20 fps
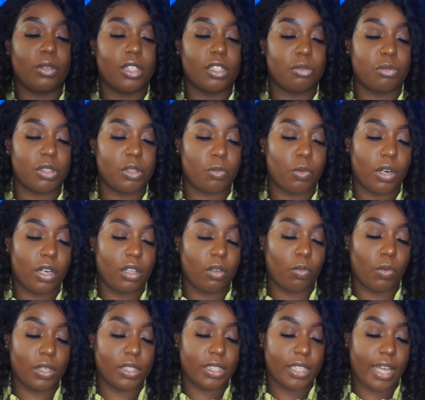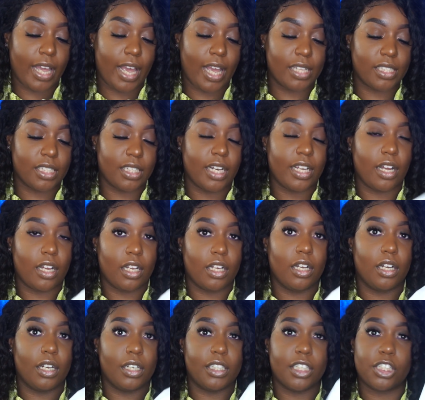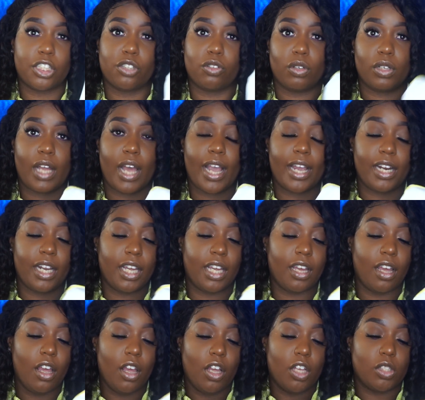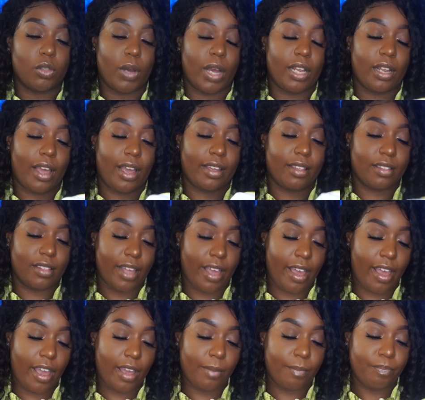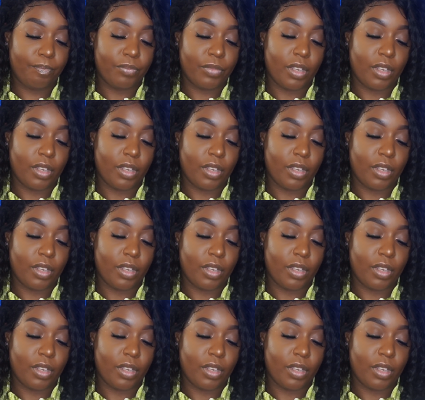This one's one of the ones that has an additional lining, so I like that.